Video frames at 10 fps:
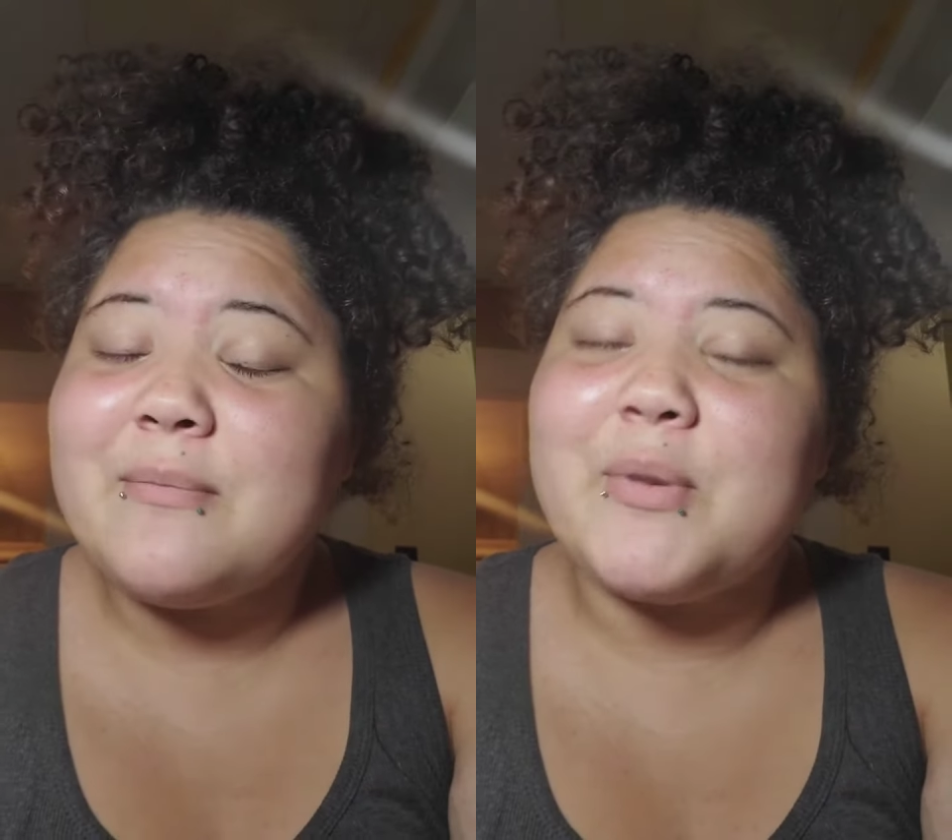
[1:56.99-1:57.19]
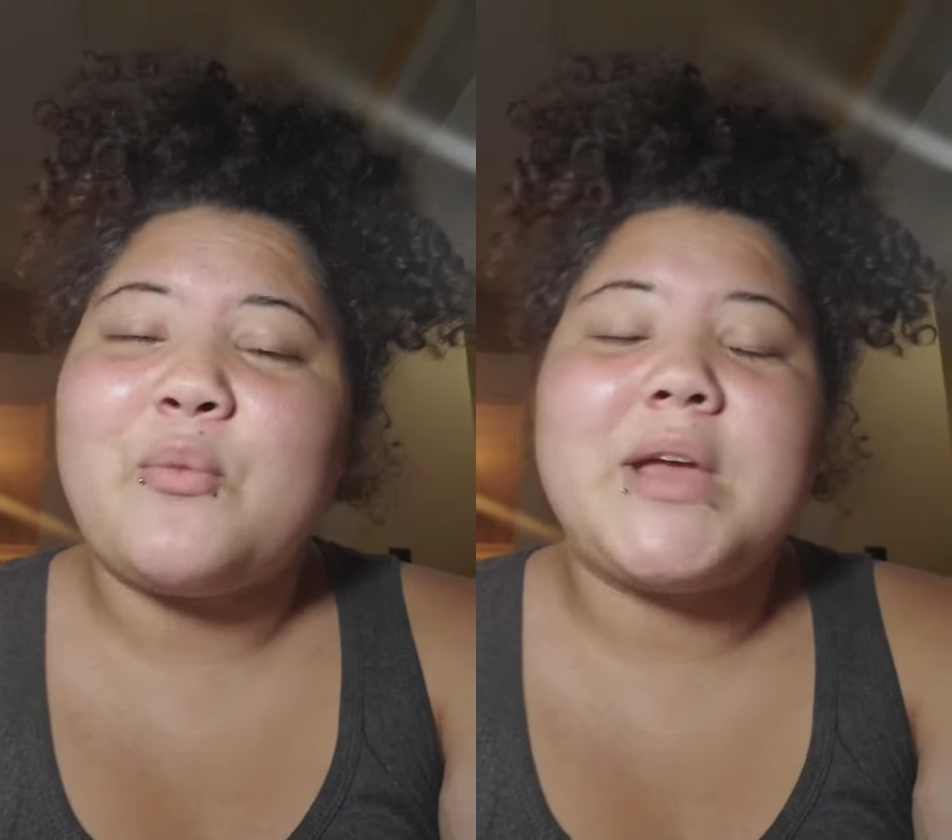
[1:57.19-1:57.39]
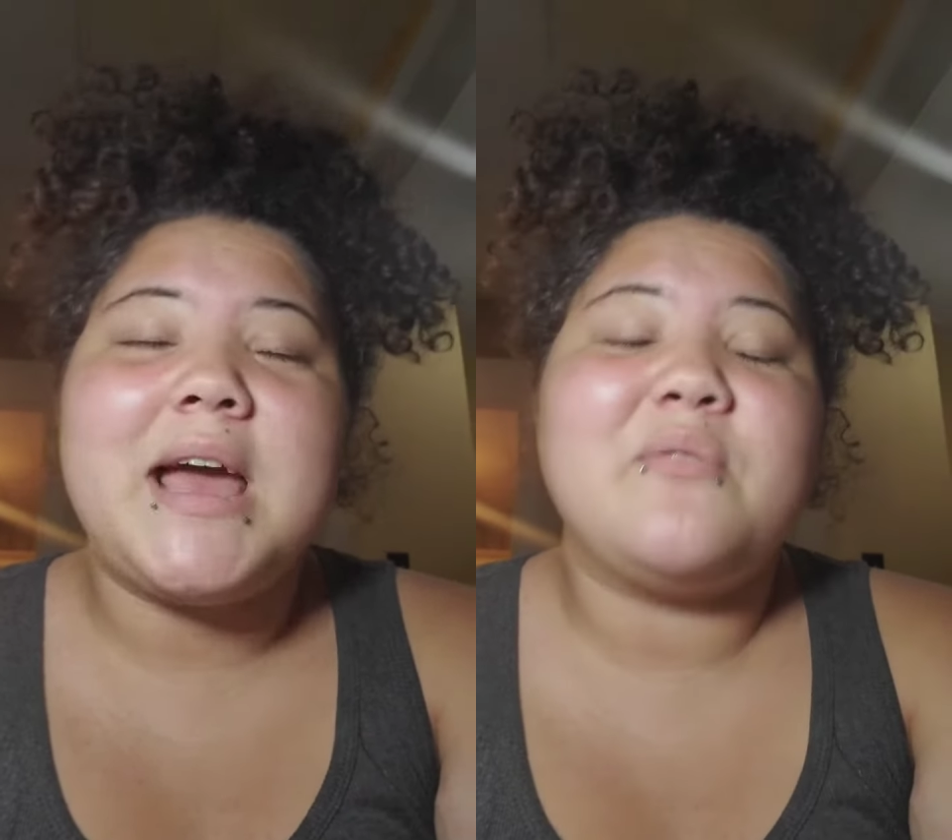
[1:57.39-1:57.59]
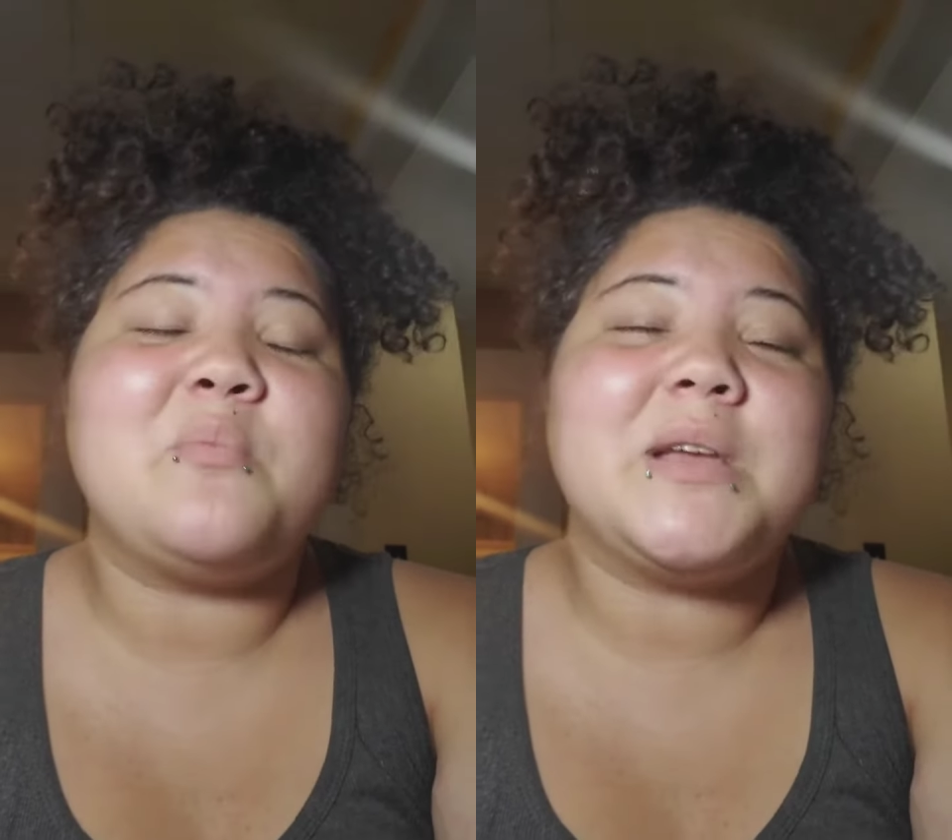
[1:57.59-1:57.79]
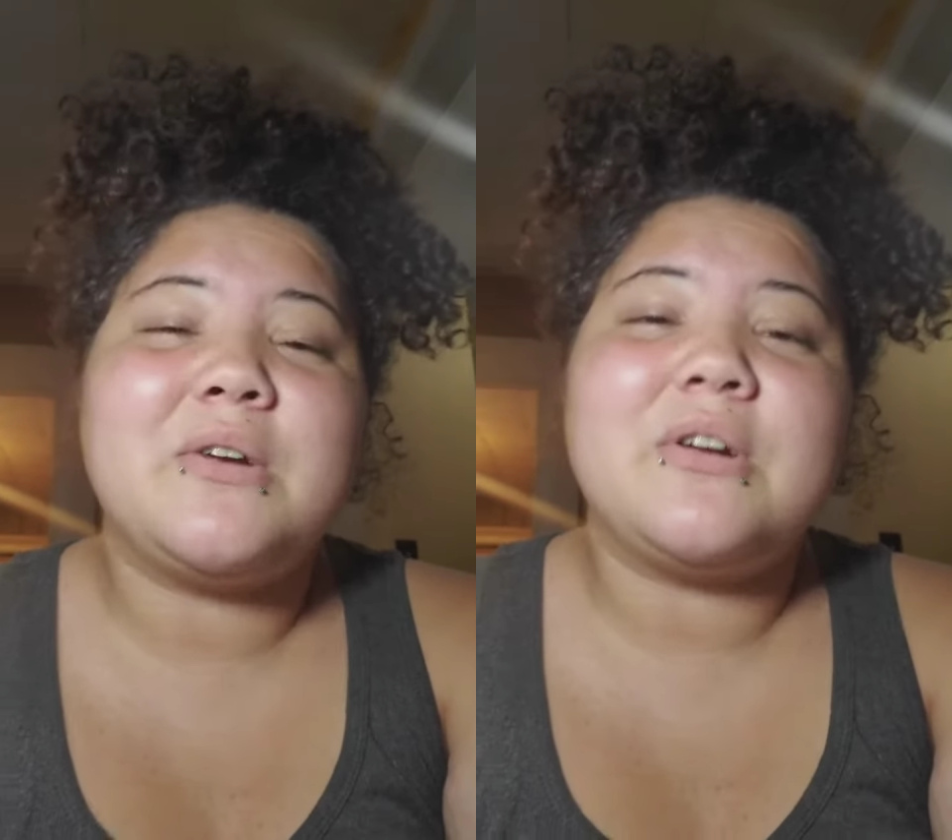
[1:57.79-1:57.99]
but we
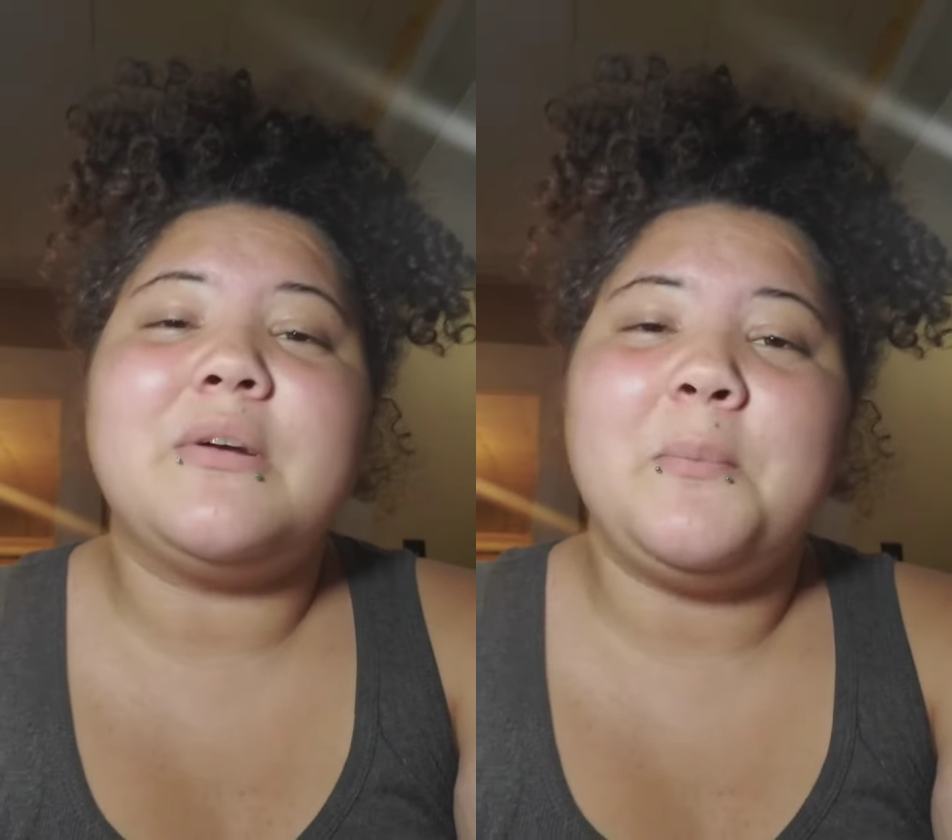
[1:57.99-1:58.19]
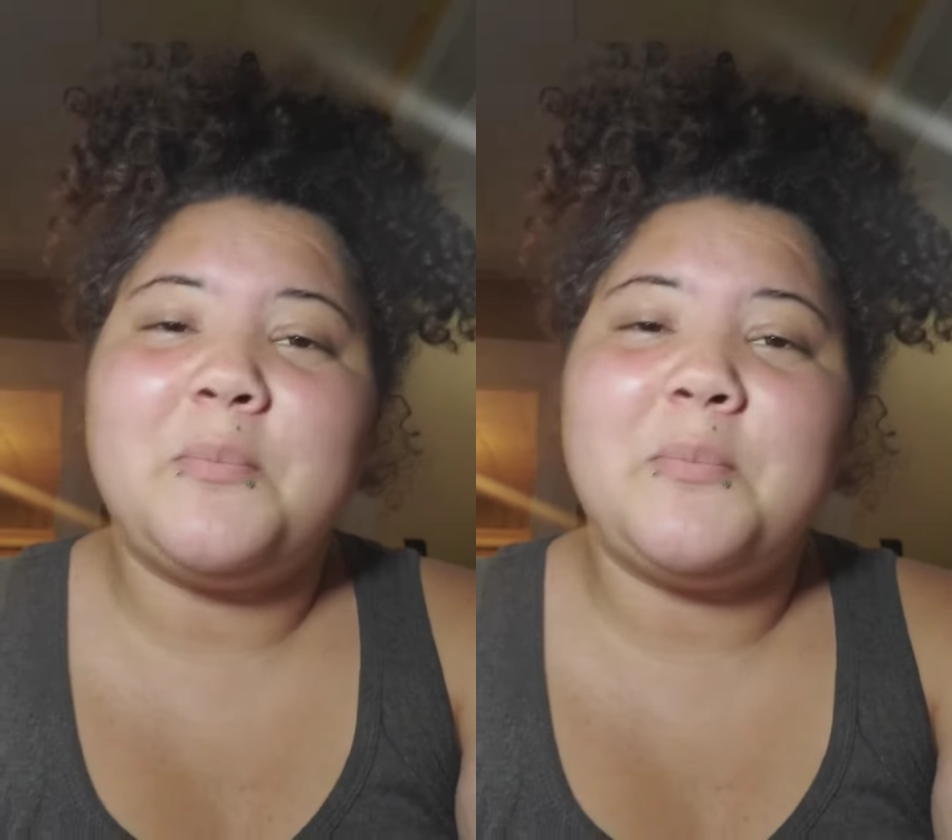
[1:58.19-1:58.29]
have bigger